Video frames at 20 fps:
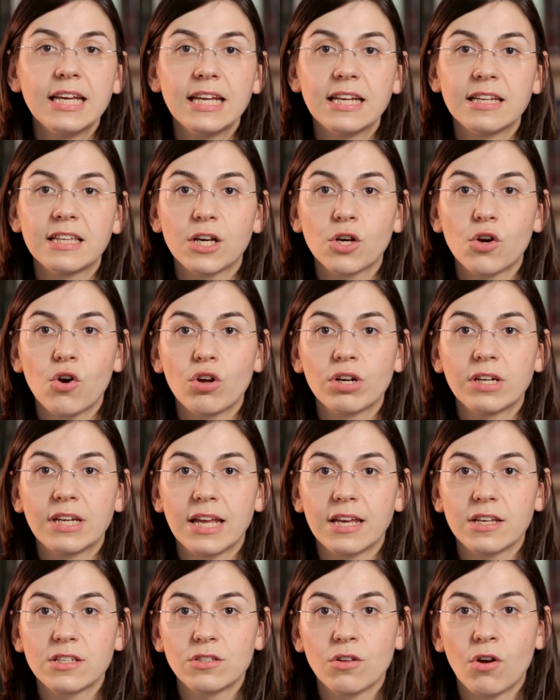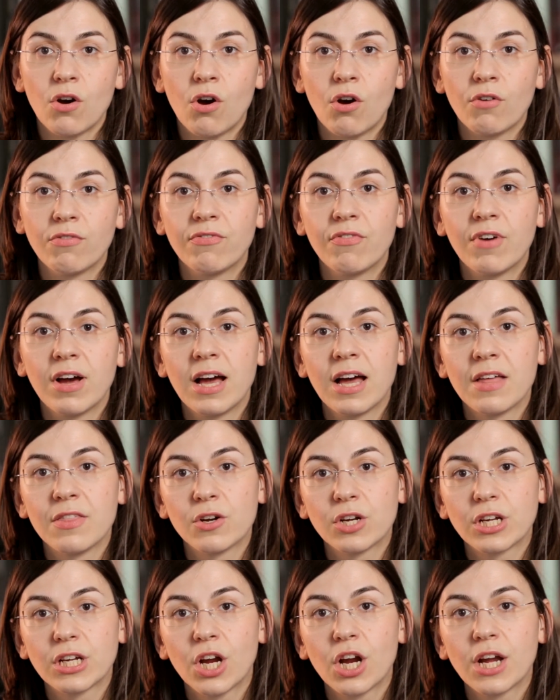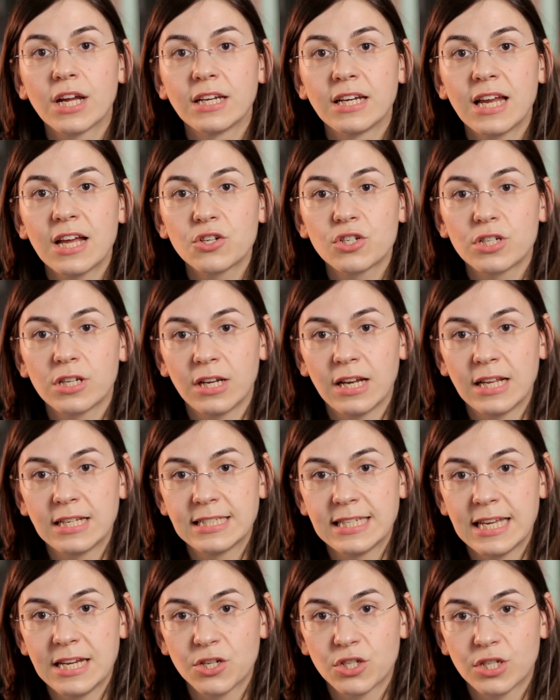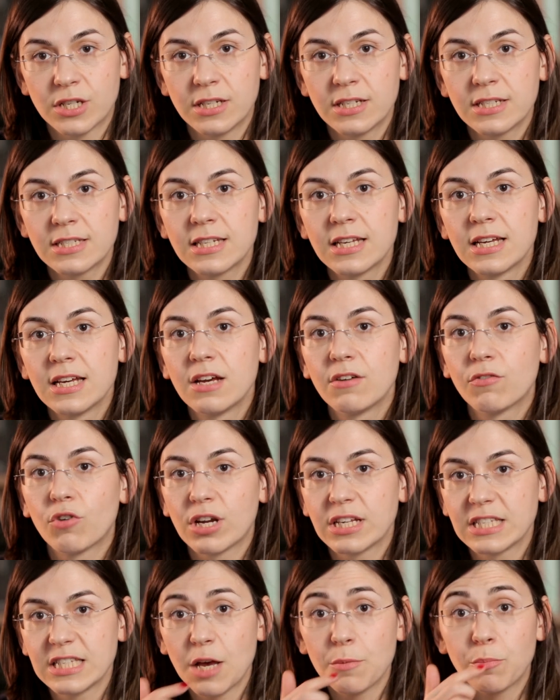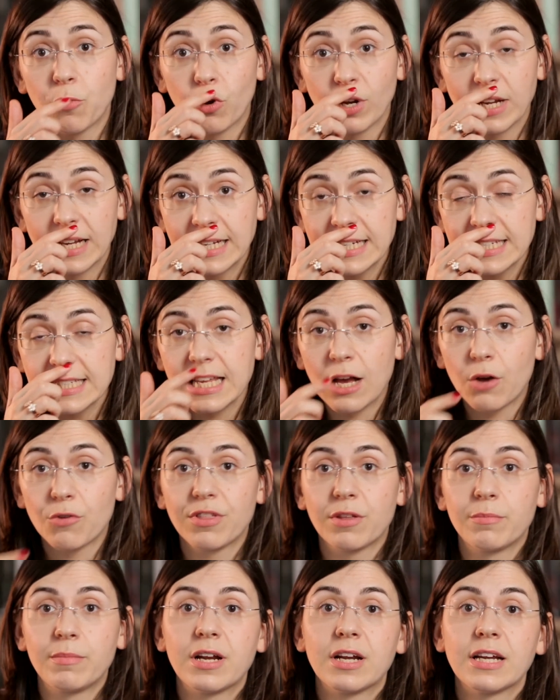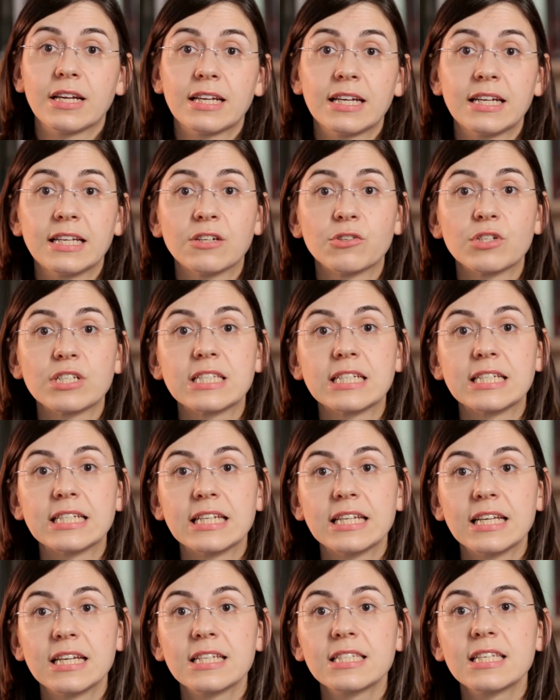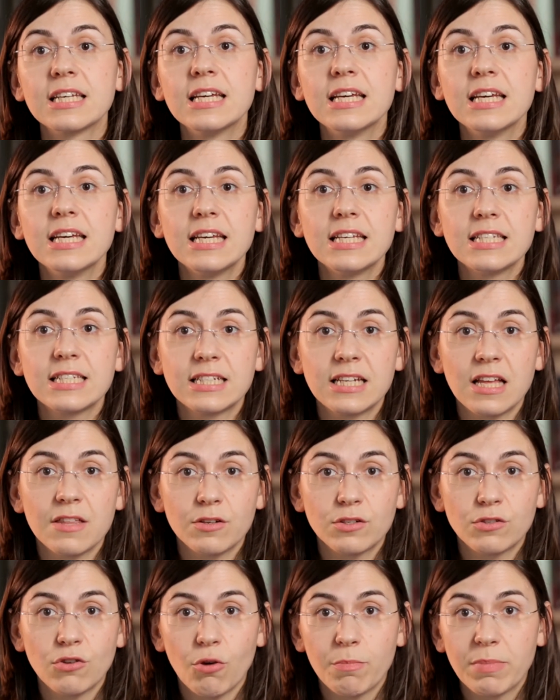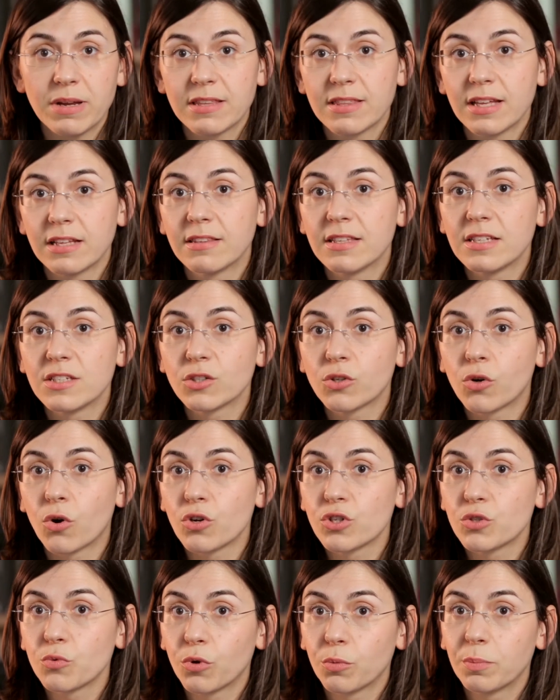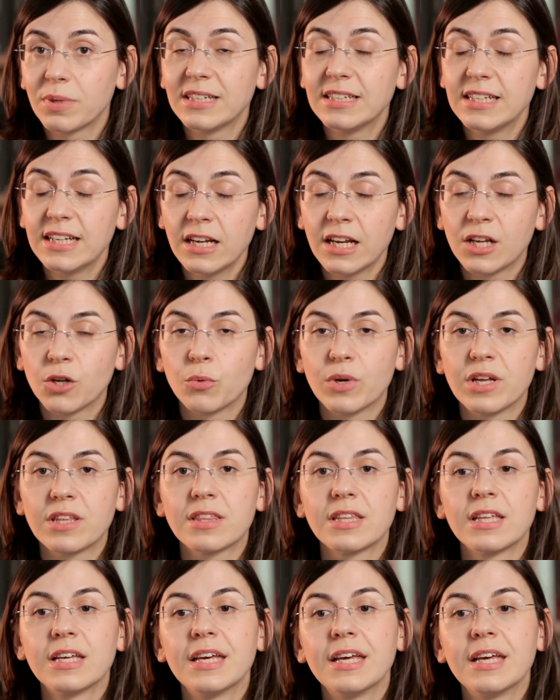in the context of the recurring nationalizations, for example, in South America in recent years, is another topic that this course will be dealing with.